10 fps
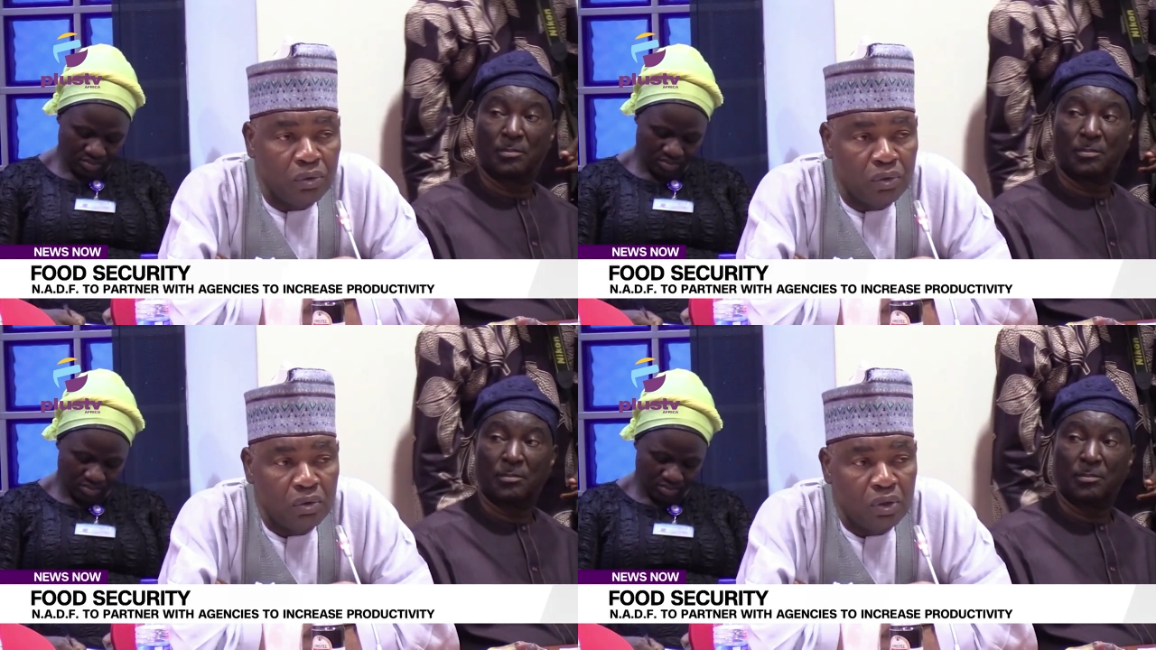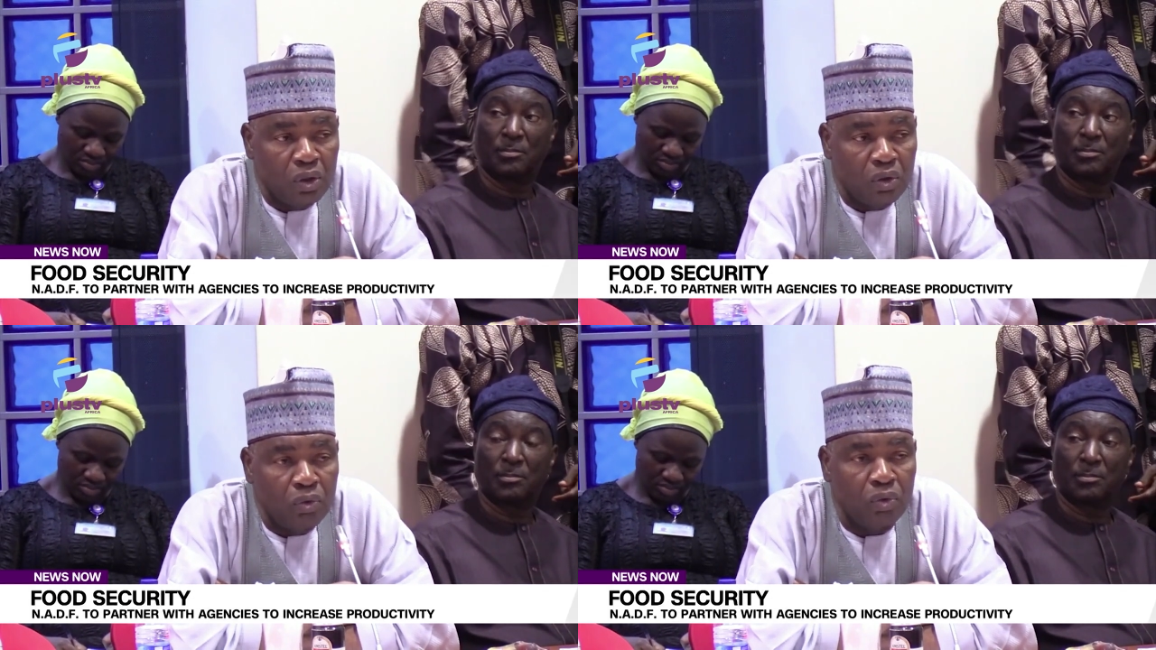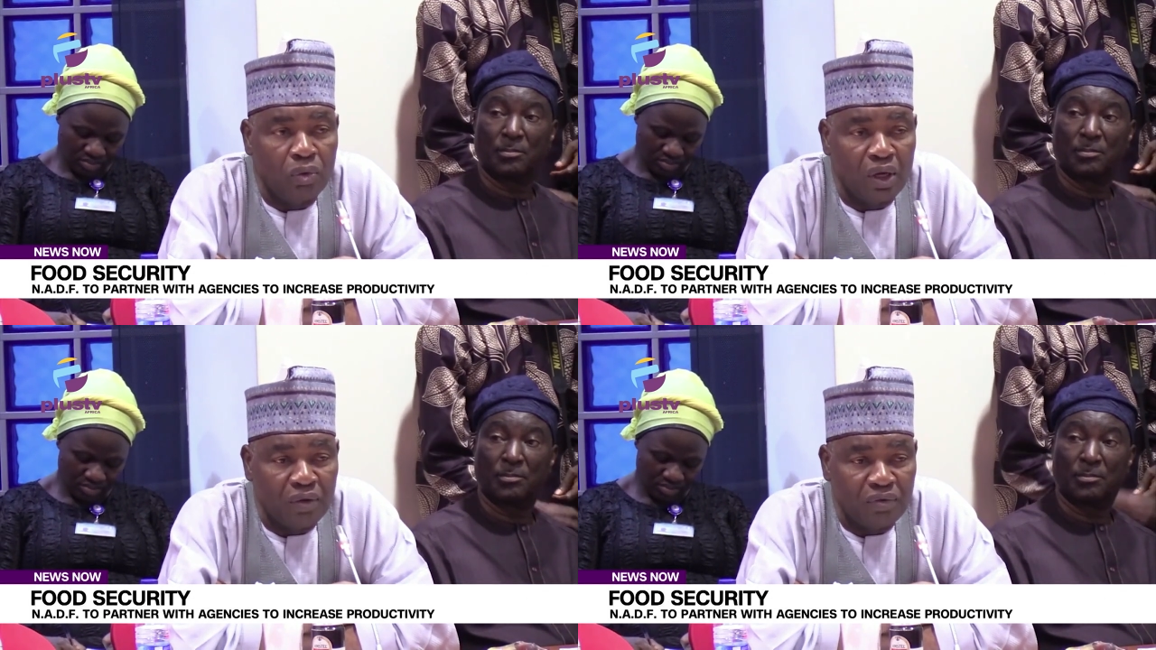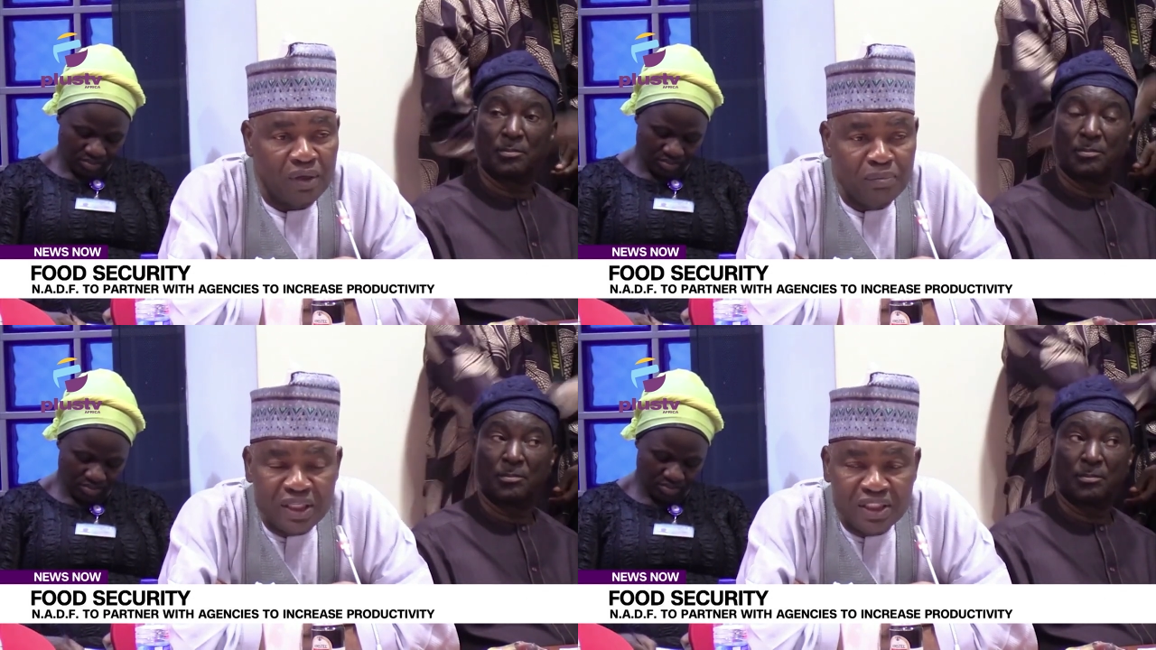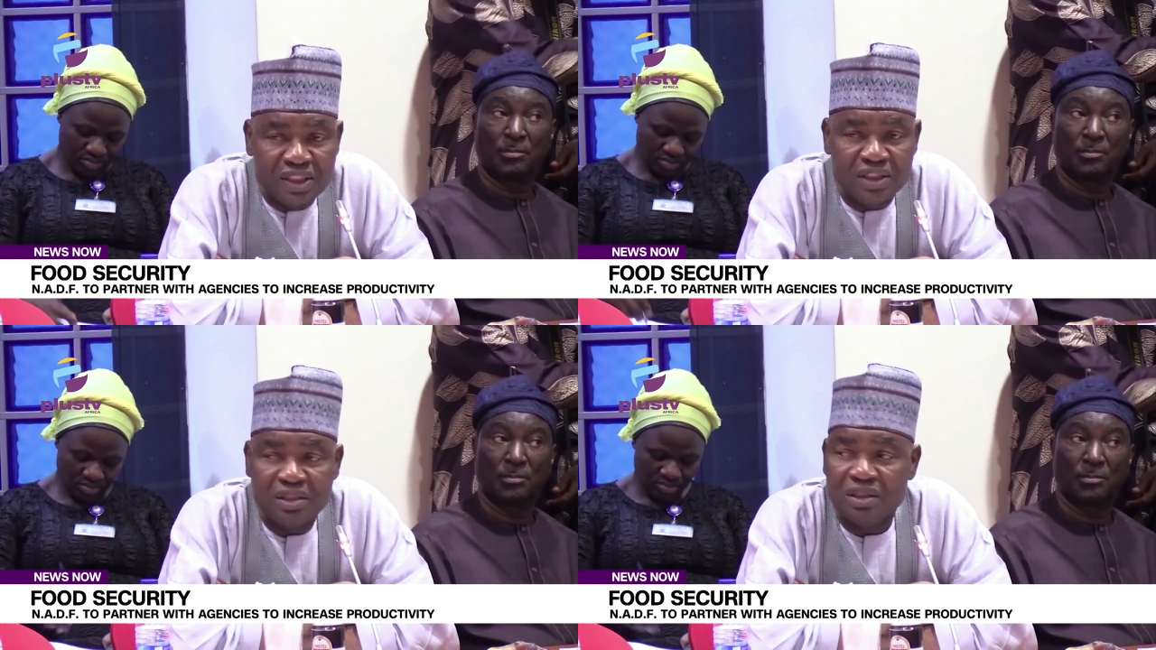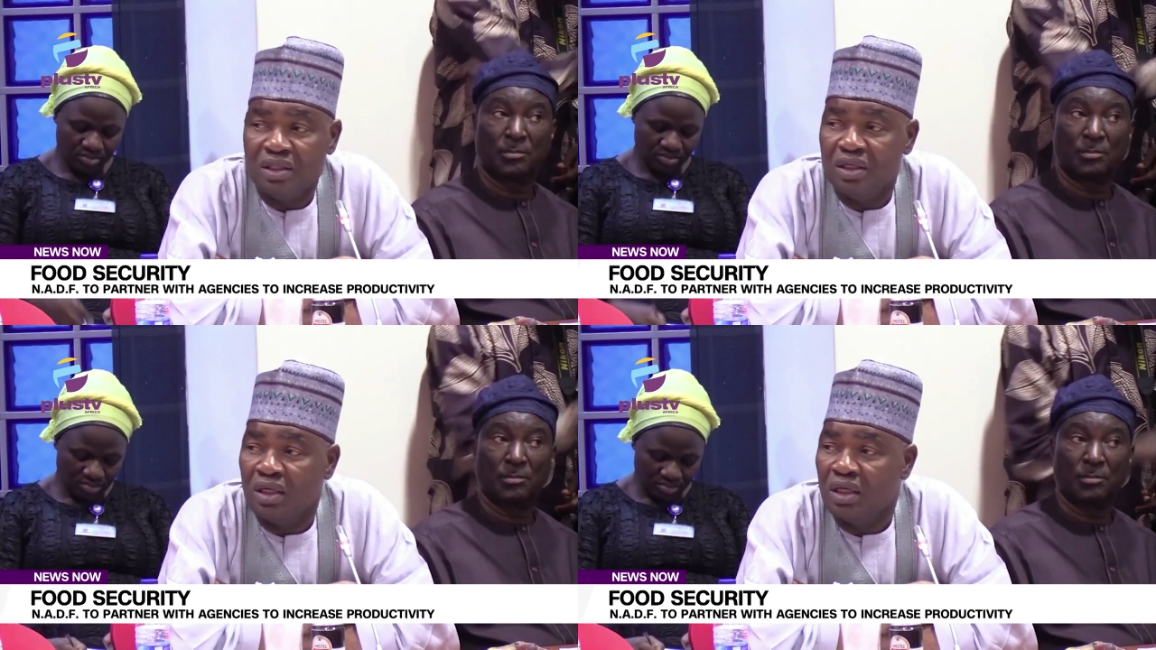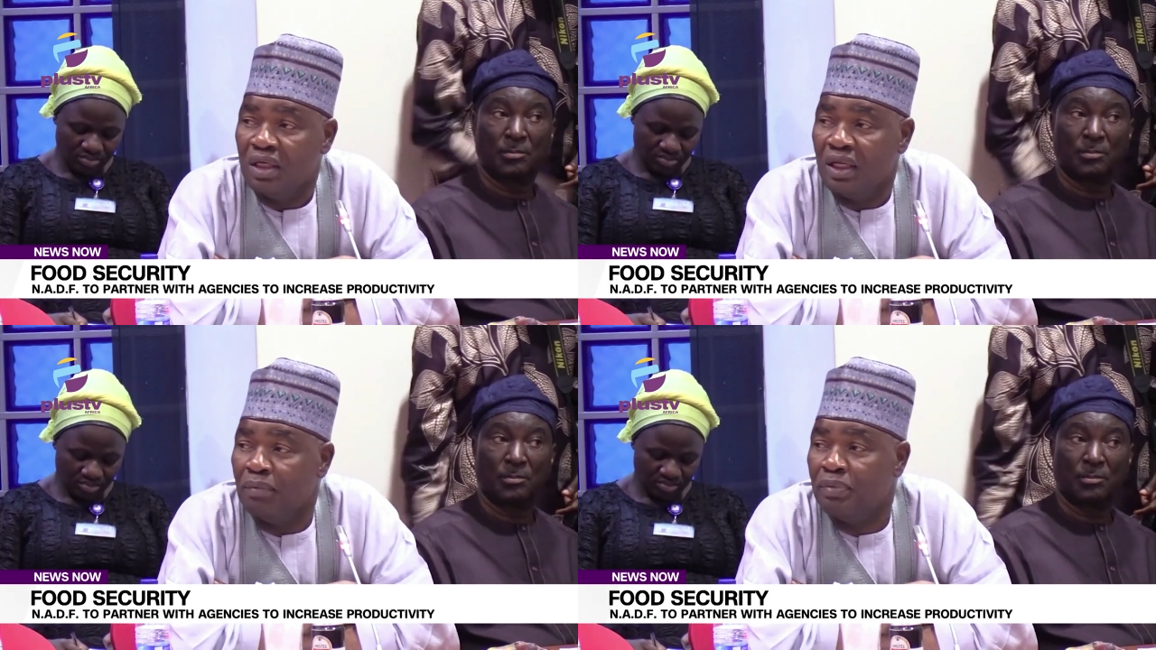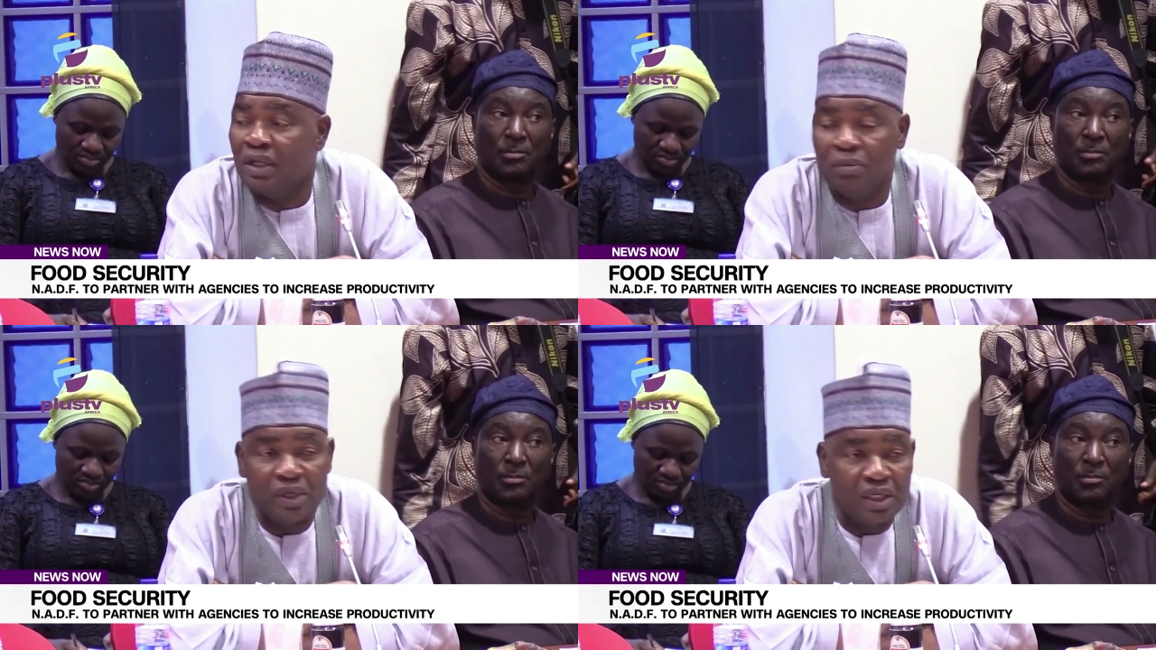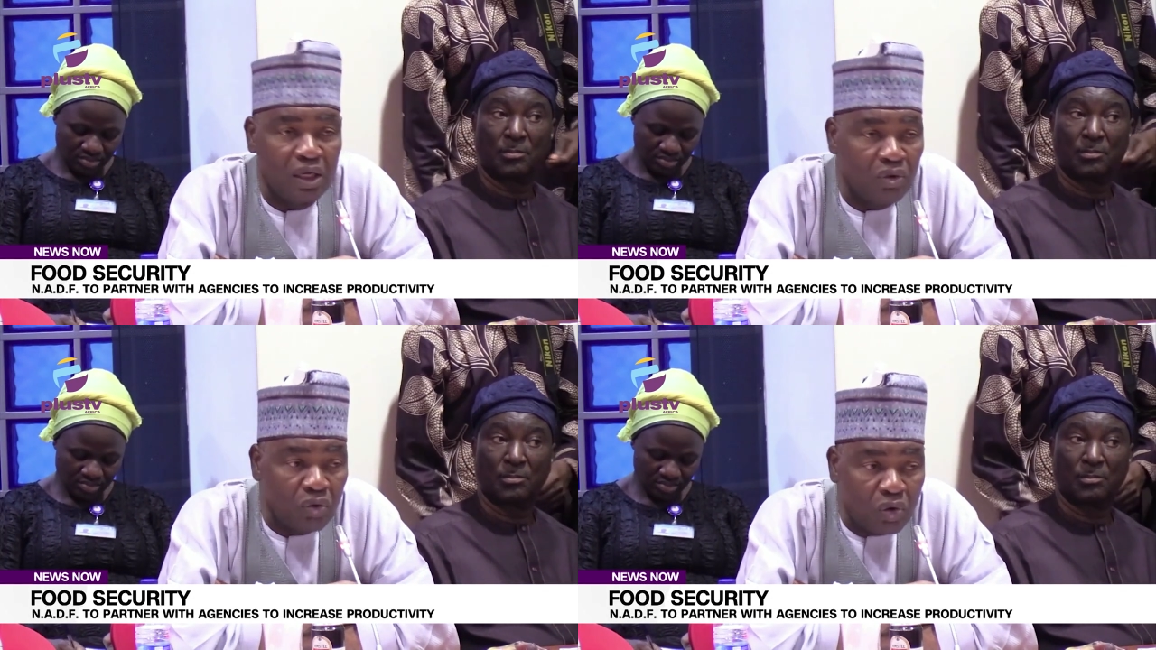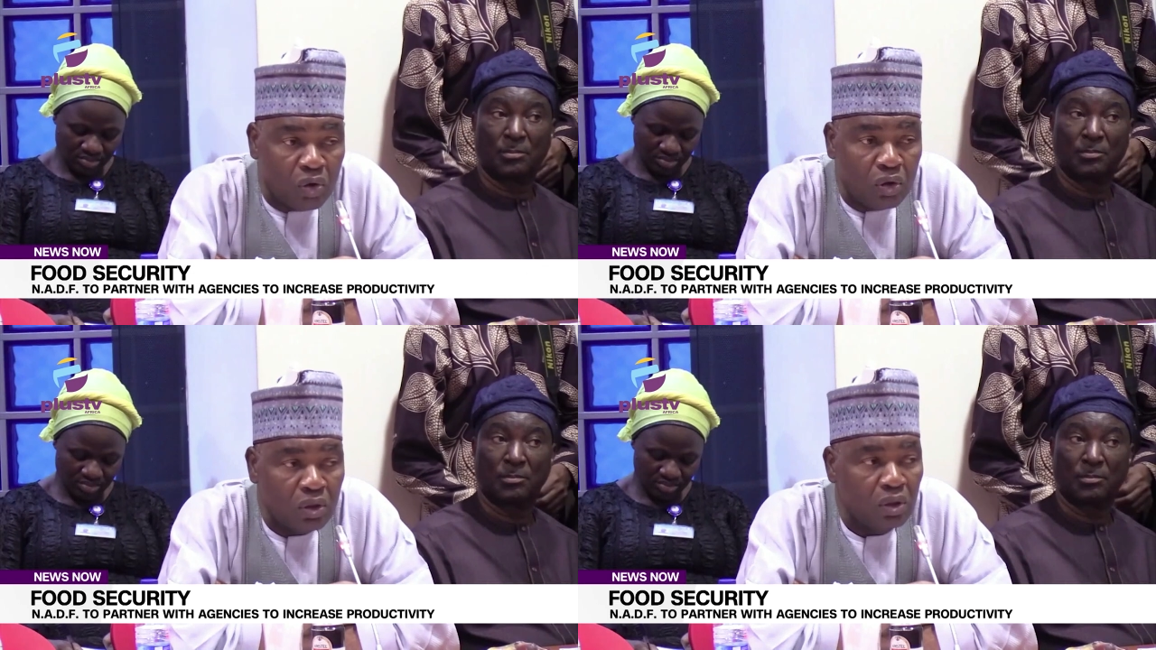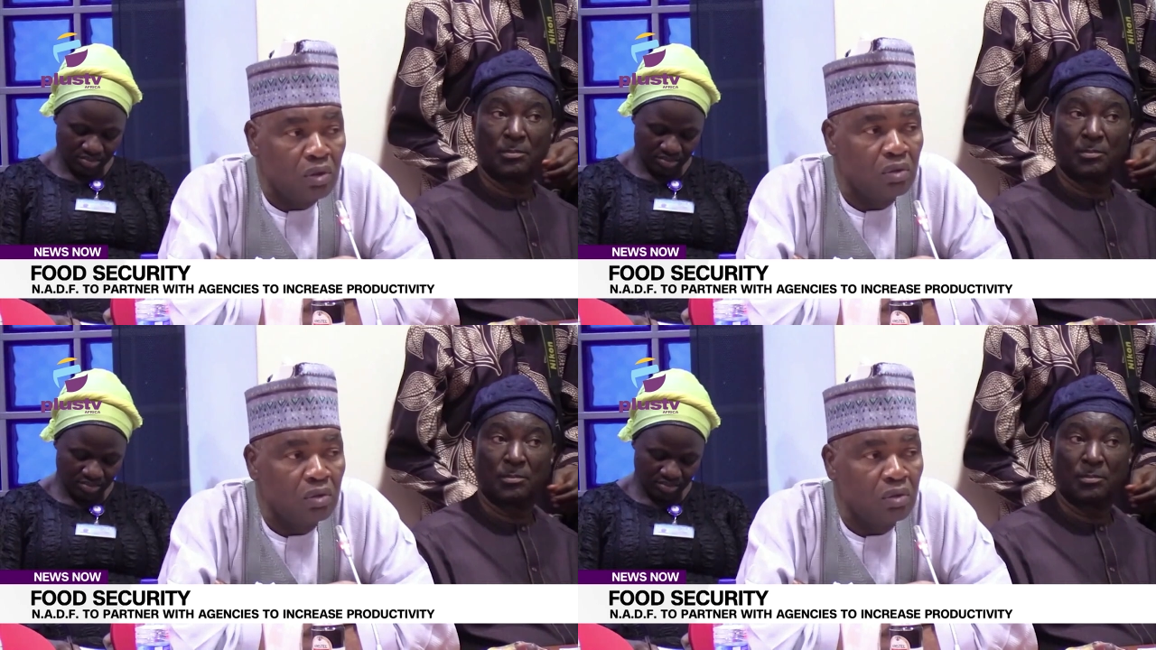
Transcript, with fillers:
Speaker 1: you will have remedied the epidemic that occurred